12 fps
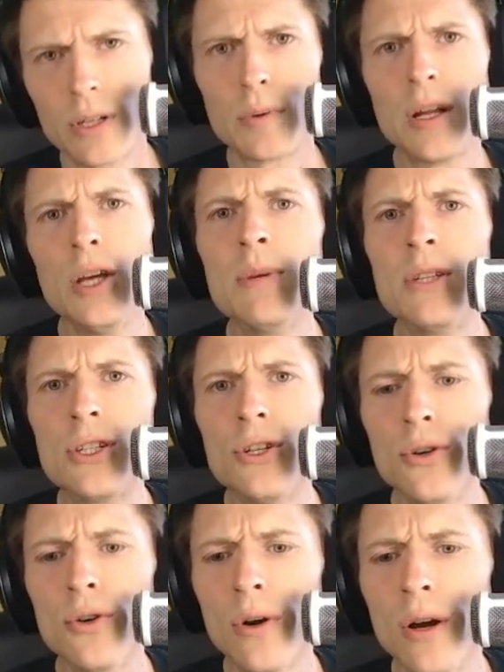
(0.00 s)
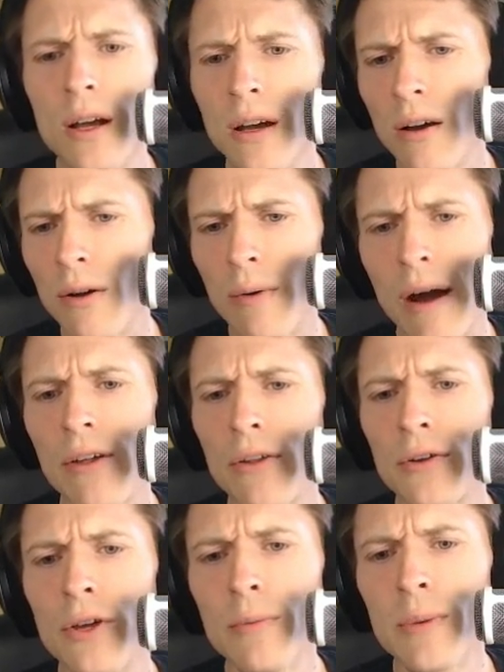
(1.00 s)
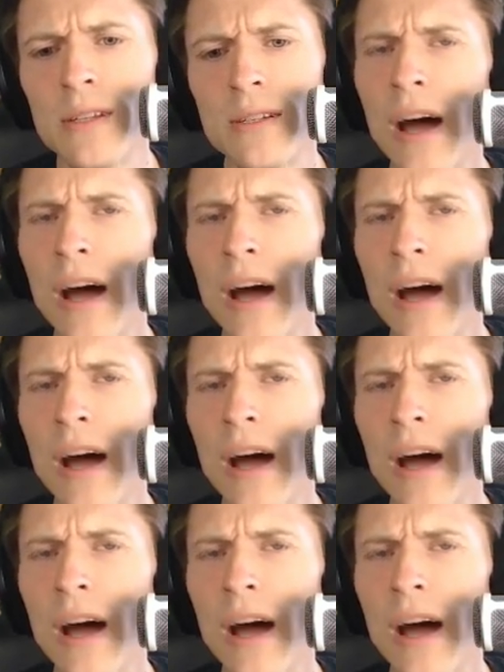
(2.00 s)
is what humans do around other humans.